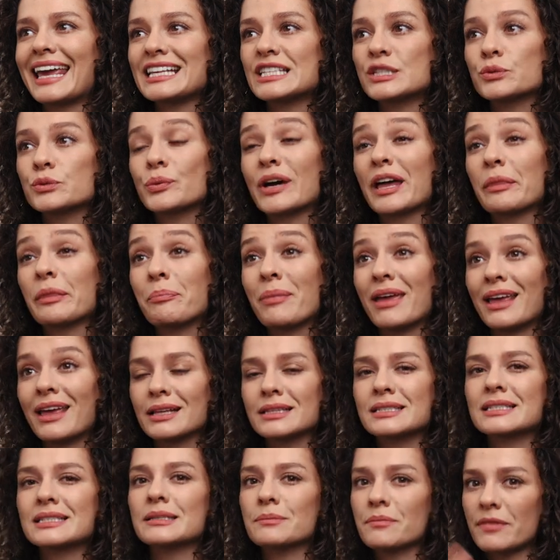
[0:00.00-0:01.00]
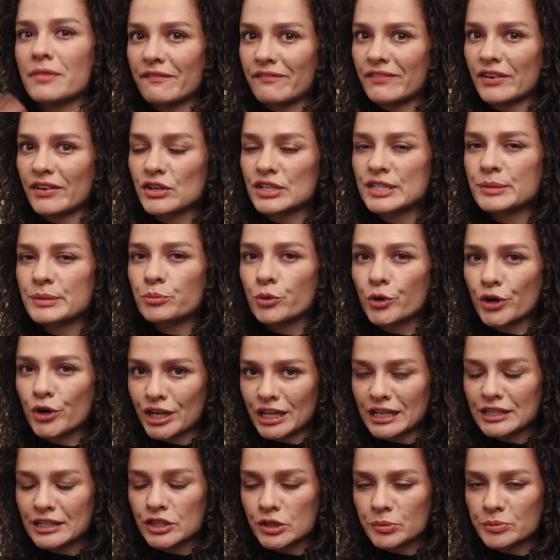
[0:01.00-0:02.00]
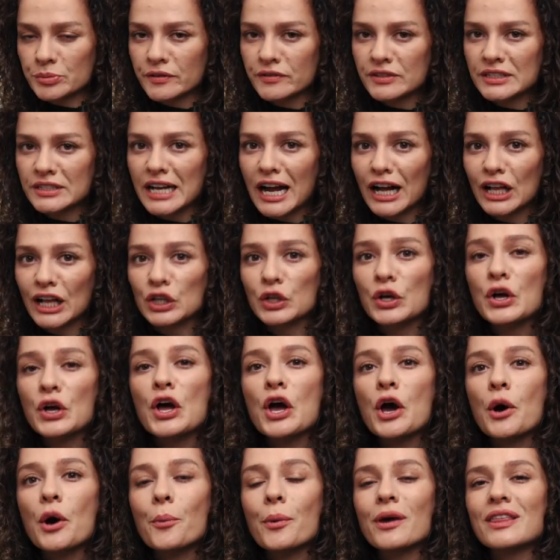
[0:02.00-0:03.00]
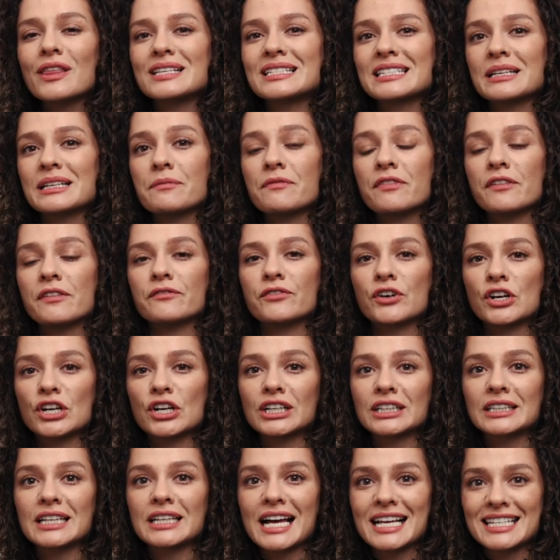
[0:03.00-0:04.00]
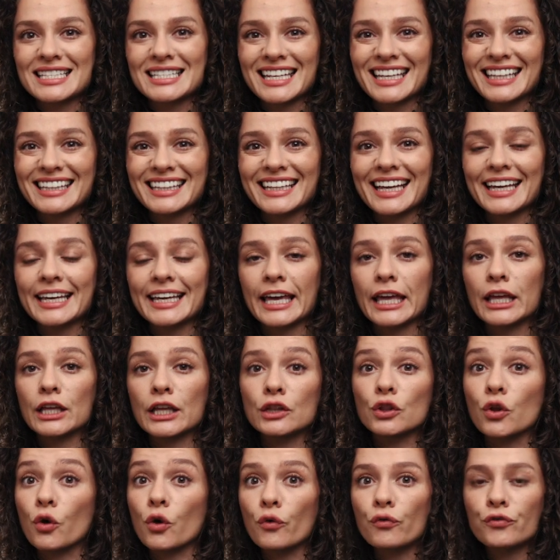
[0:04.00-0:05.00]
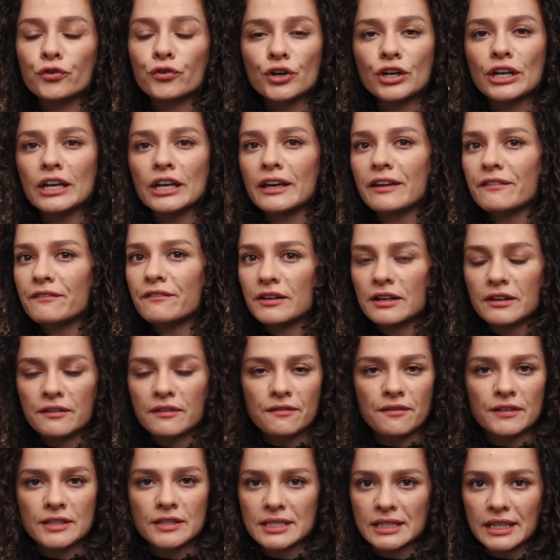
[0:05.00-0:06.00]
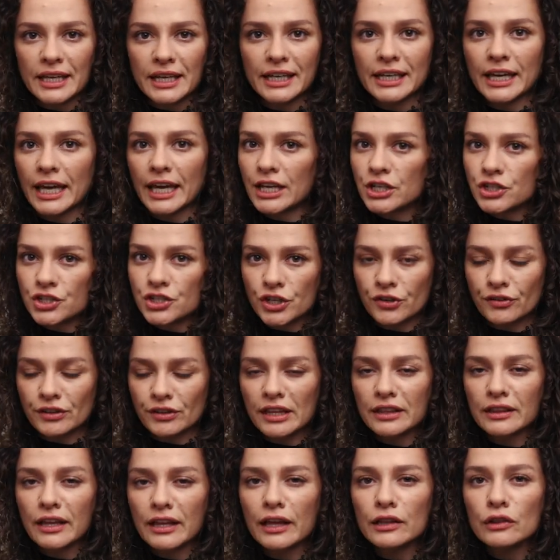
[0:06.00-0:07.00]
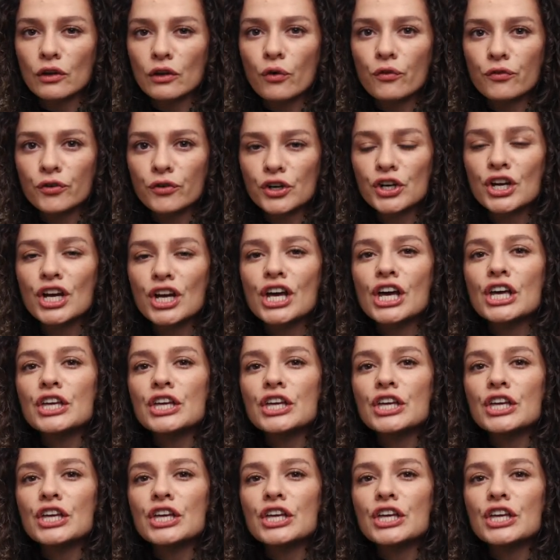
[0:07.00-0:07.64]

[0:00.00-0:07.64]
a sweatpants, something very sporty in terms of style, with something very classic like a loafer, even if it's like a shearling line loafer,